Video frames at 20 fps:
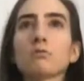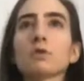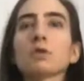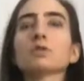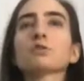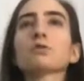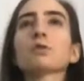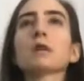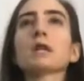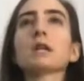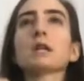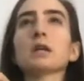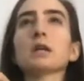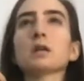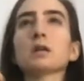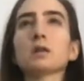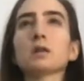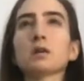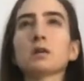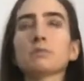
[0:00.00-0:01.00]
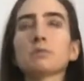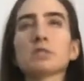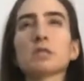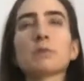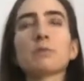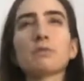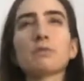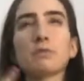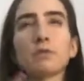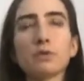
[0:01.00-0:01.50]
retraining um,
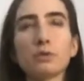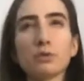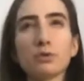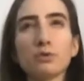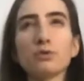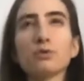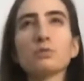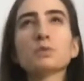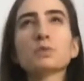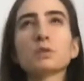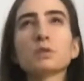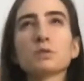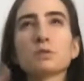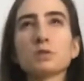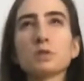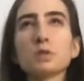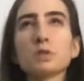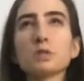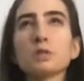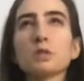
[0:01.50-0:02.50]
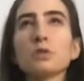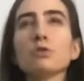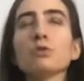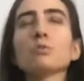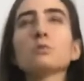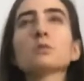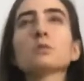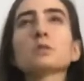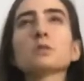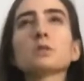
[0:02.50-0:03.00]
some of the loops there's these
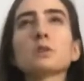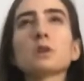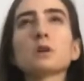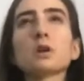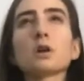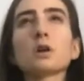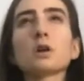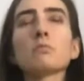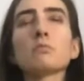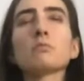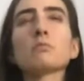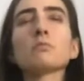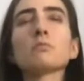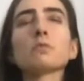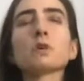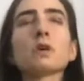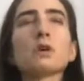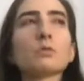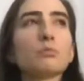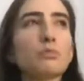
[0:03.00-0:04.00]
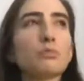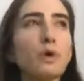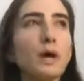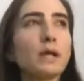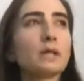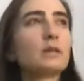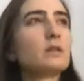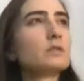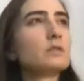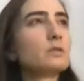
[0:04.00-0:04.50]
loops um, called
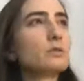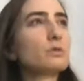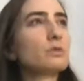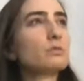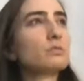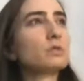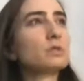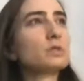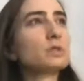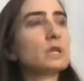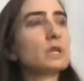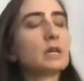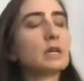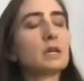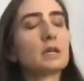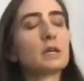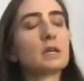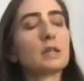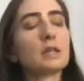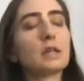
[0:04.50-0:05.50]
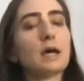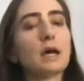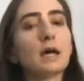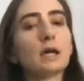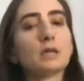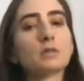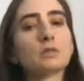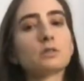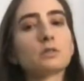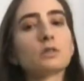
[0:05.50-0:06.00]
bradley's loops
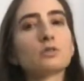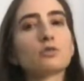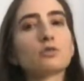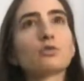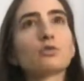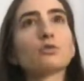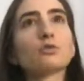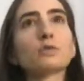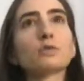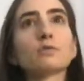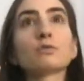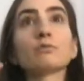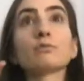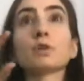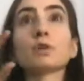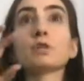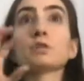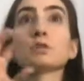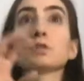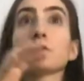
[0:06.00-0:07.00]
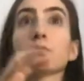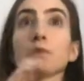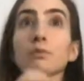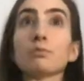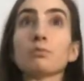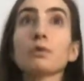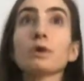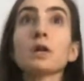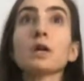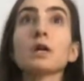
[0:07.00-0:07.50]
that mm-hmm. control different regions of
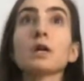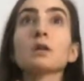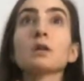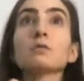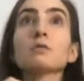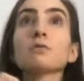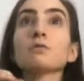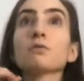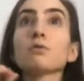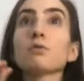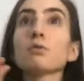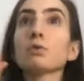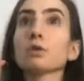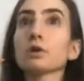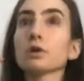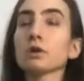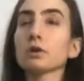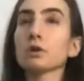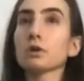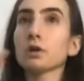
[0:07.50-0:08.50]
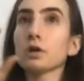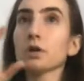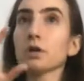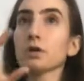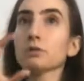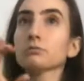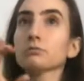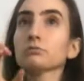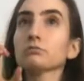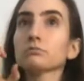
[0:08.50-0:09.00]
our brain for
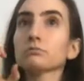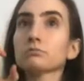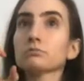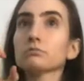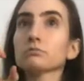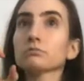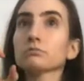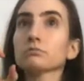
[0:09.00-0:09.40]
um,